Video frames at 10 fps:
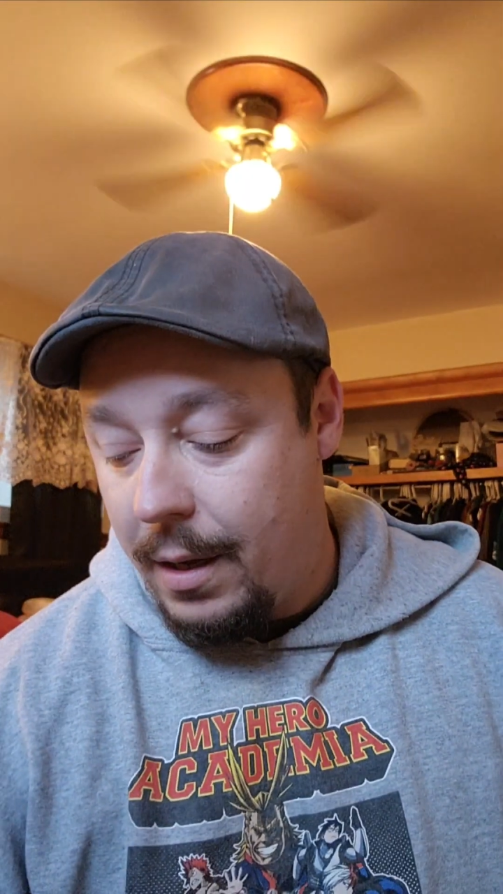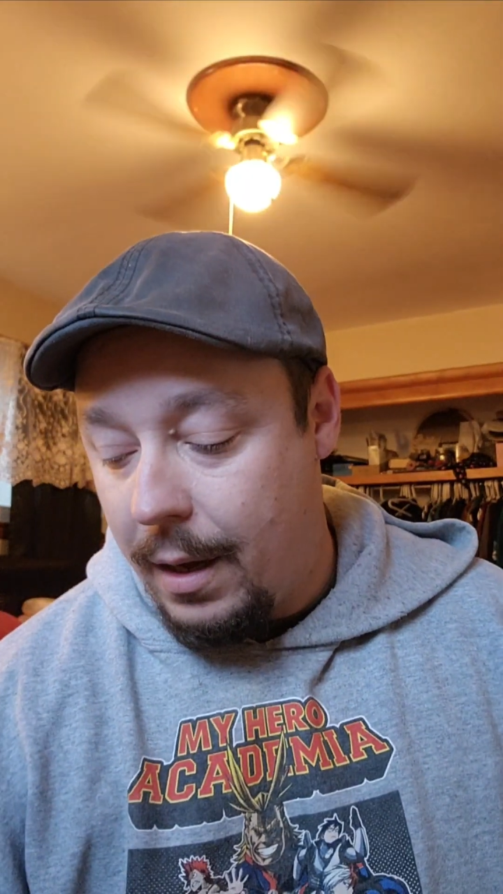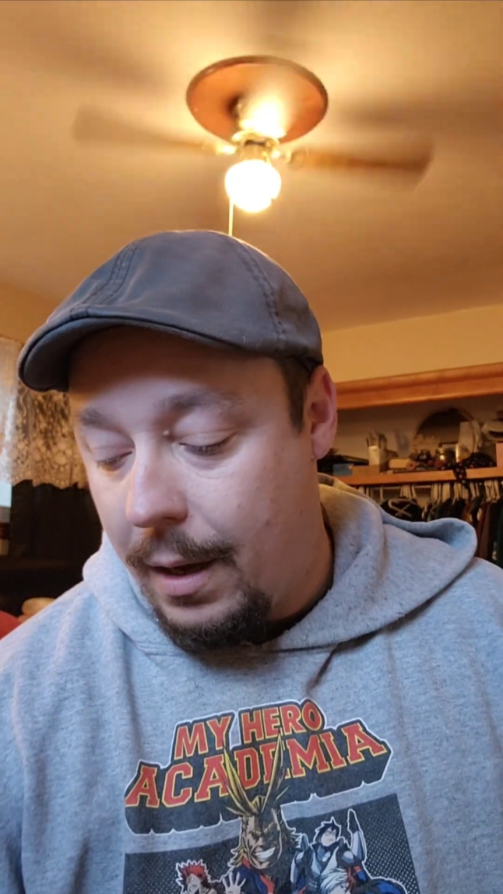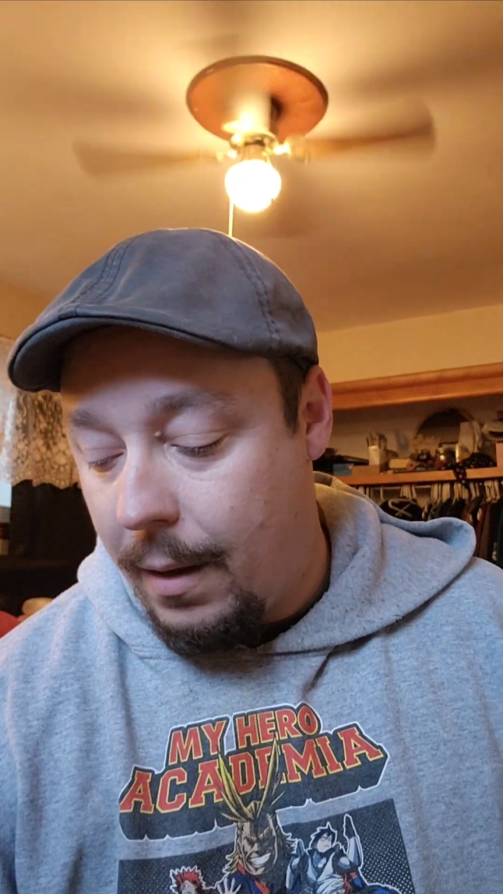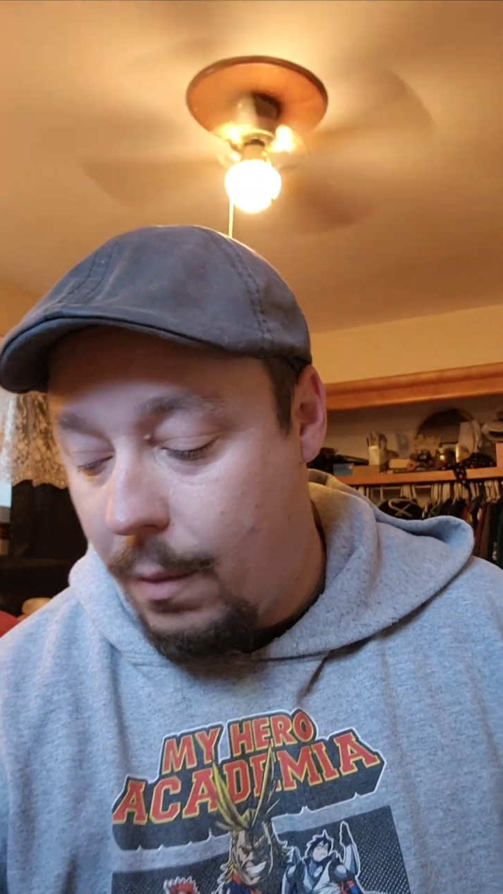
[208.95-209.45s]

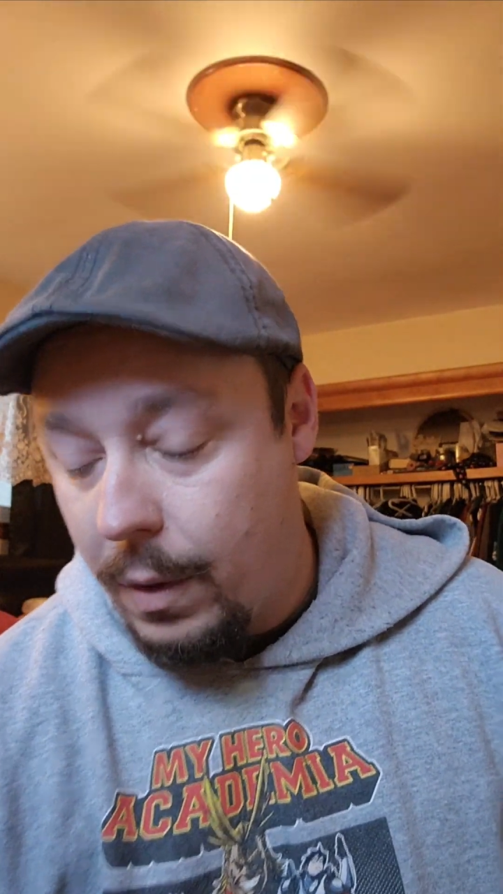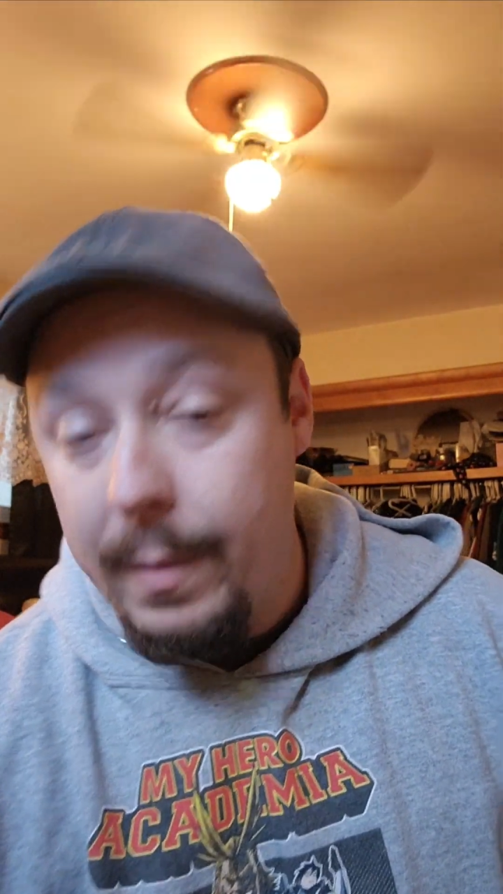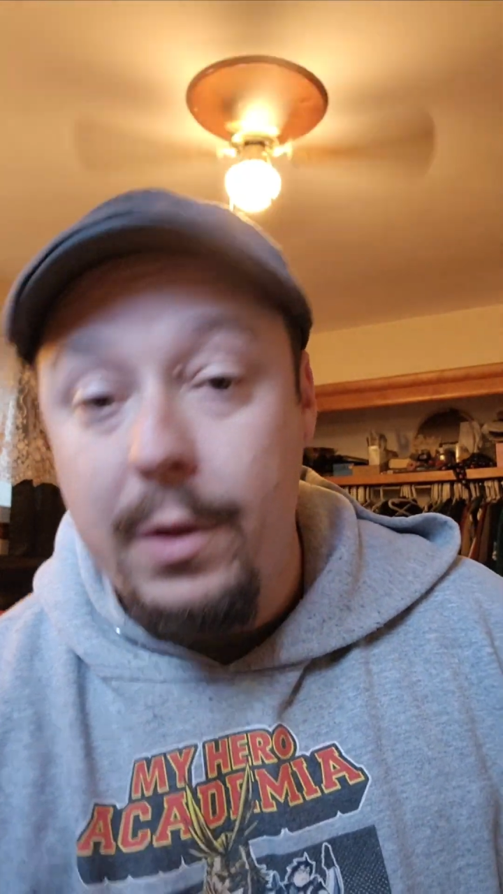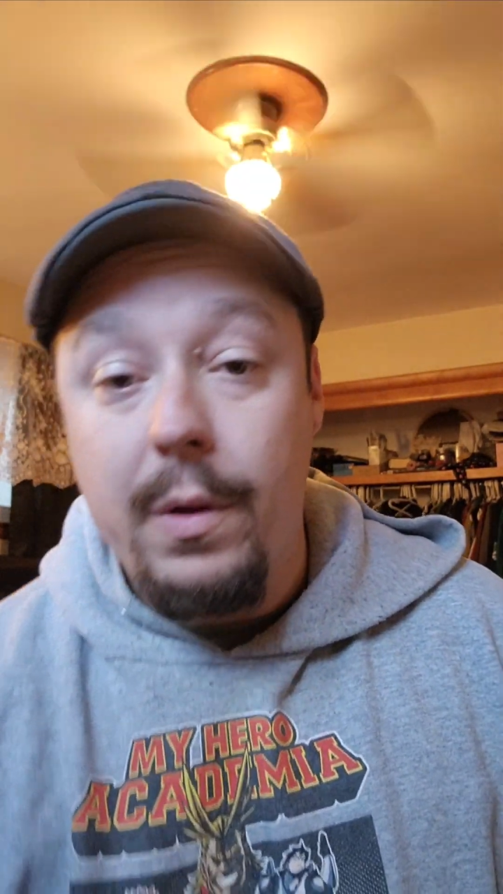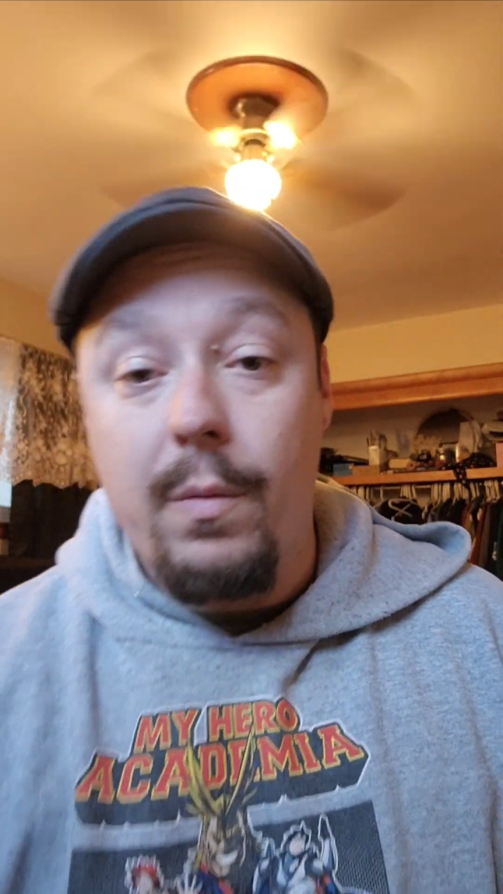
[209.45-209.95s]
We're gonna
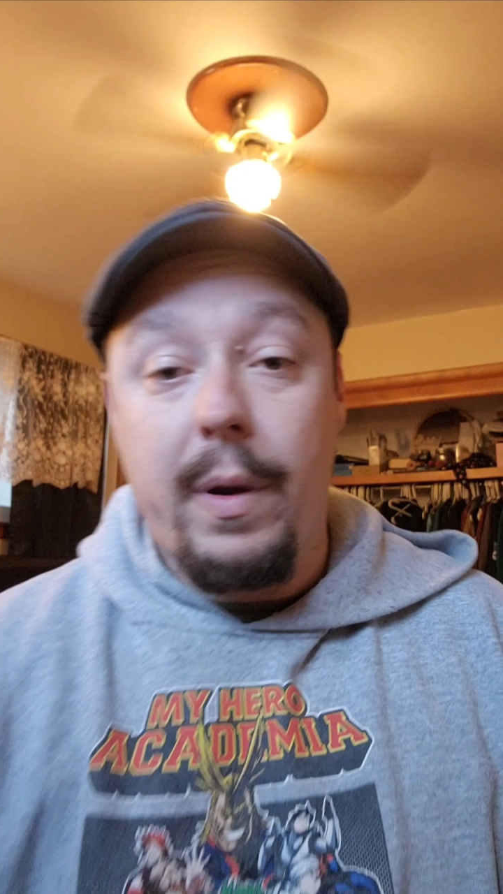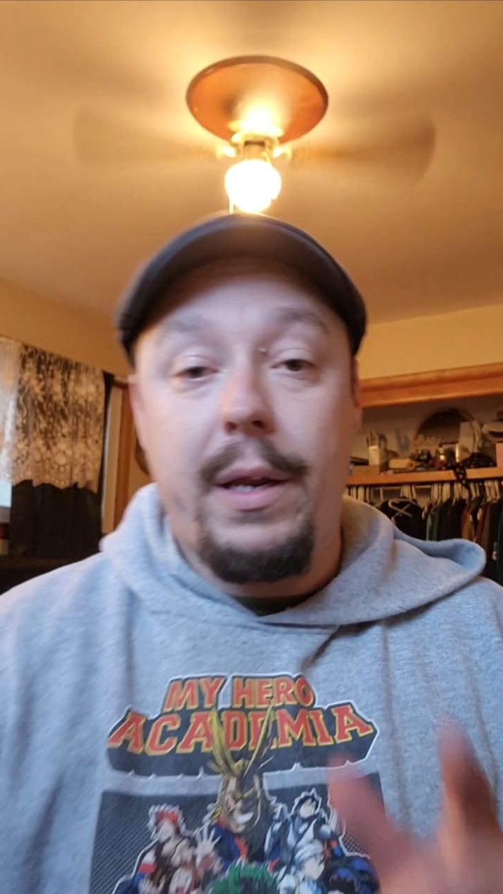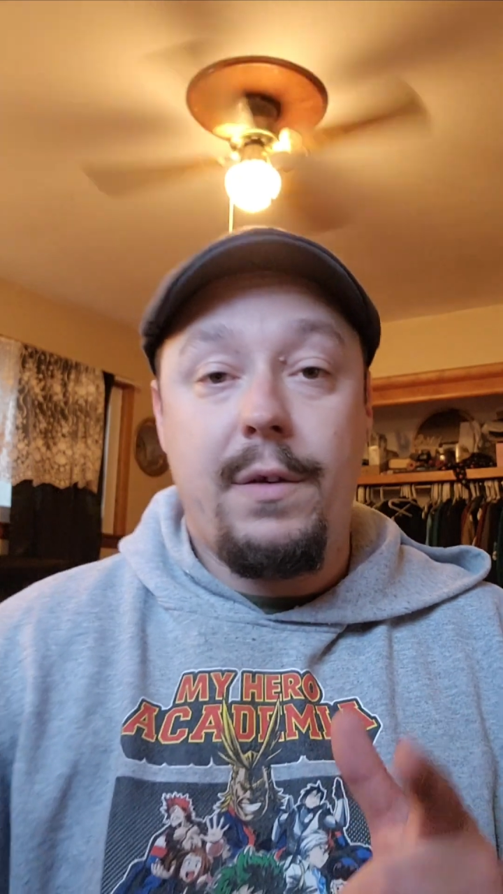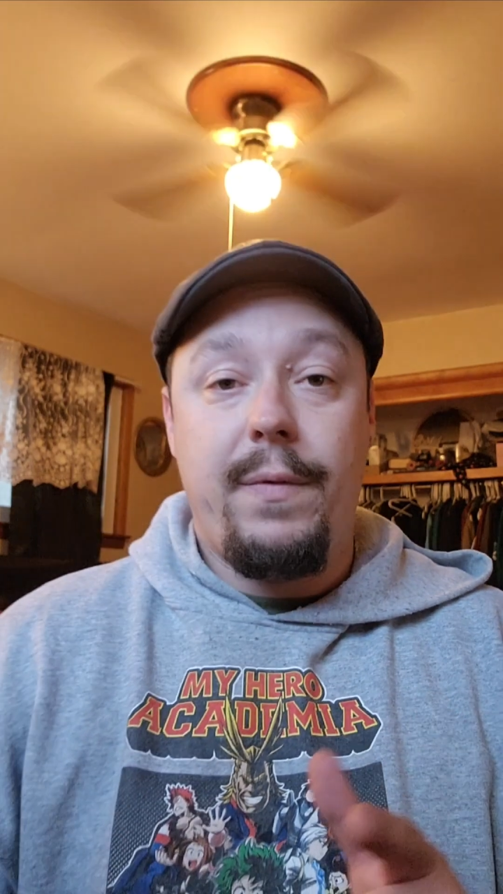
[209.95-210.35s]
be doing a range